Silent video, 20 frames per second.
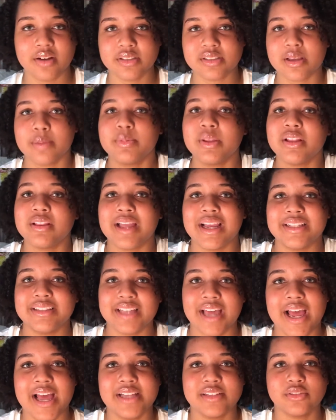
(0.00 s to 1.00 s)
something like
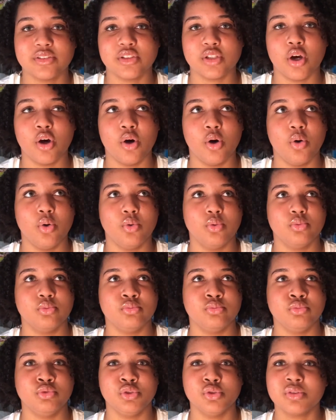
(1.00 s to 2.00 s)
that, so
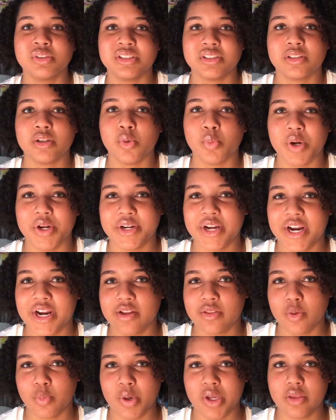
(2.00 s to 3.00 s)
you can still wear your hair
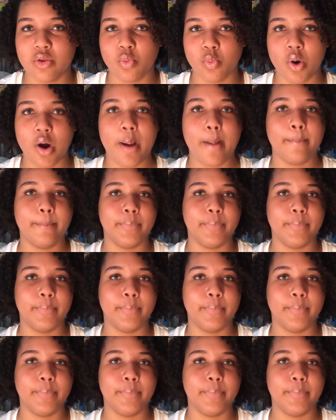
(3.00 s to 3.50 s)
the way you want,